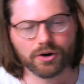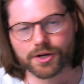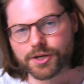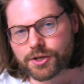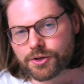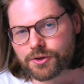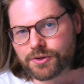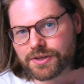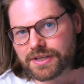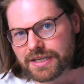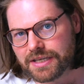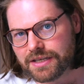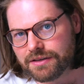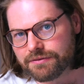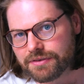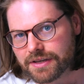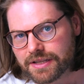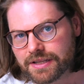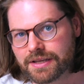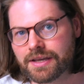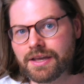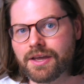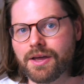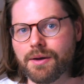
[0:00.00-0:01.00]
Or you could
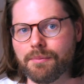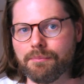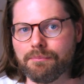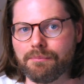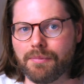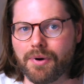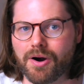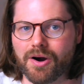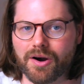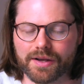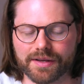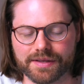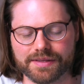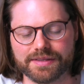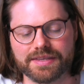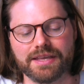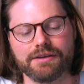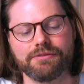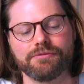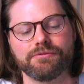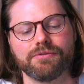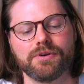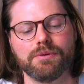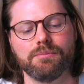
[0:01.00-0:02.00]
even mark
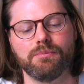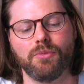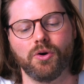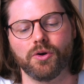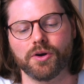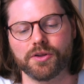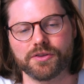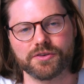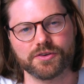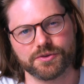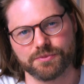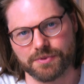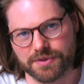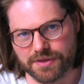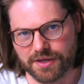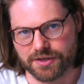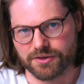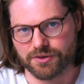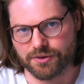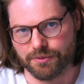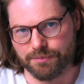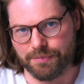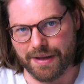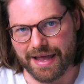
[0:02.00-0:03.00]
different monitors
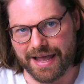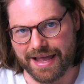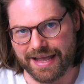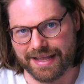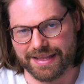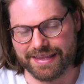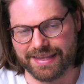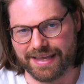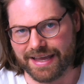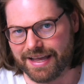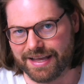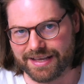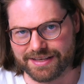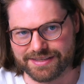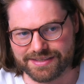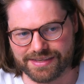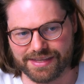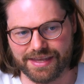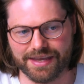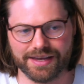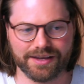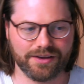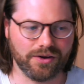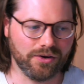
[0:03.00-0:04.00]
within your band as
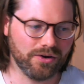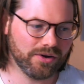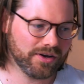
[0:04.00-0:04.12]
like,